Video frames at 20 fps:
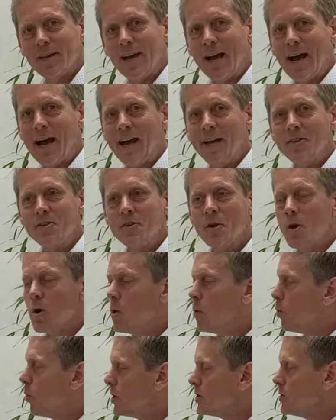And
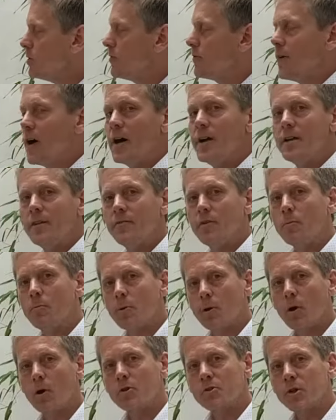what you find if you
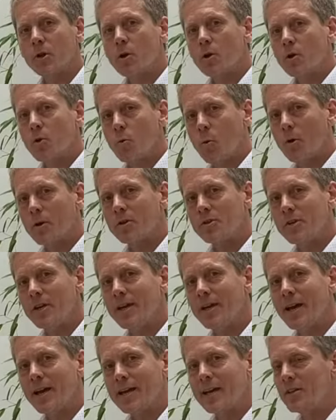plot quality
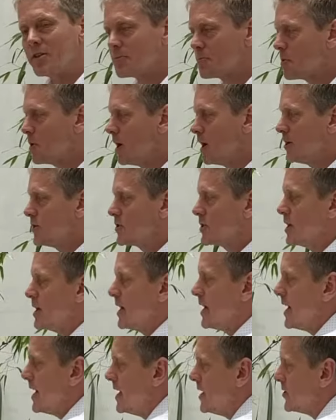against price
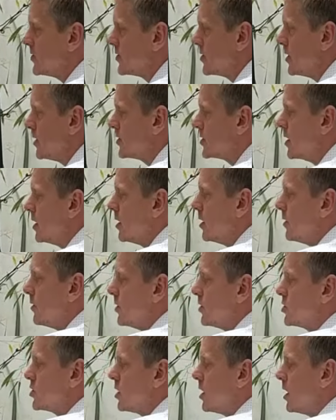is that the
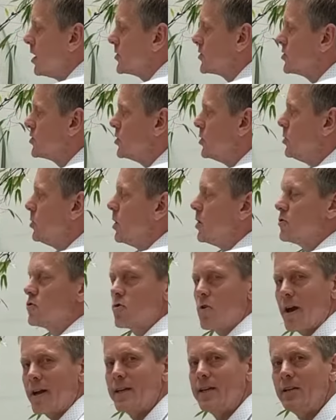charts do
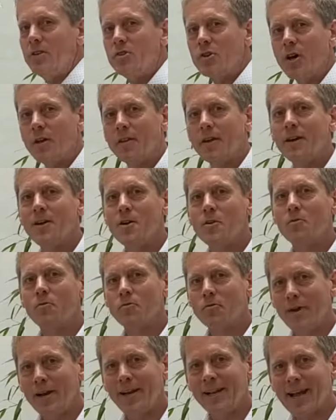track each other
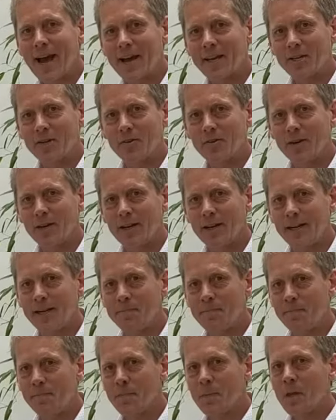really accurately.
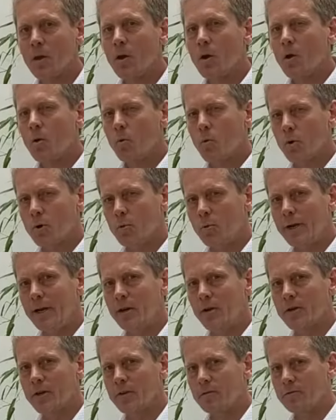What are we
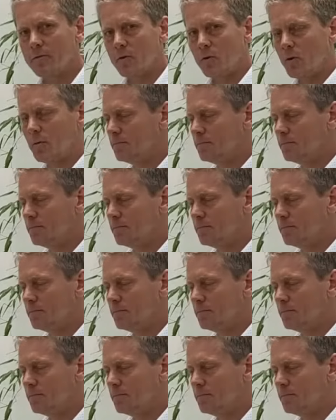looking for?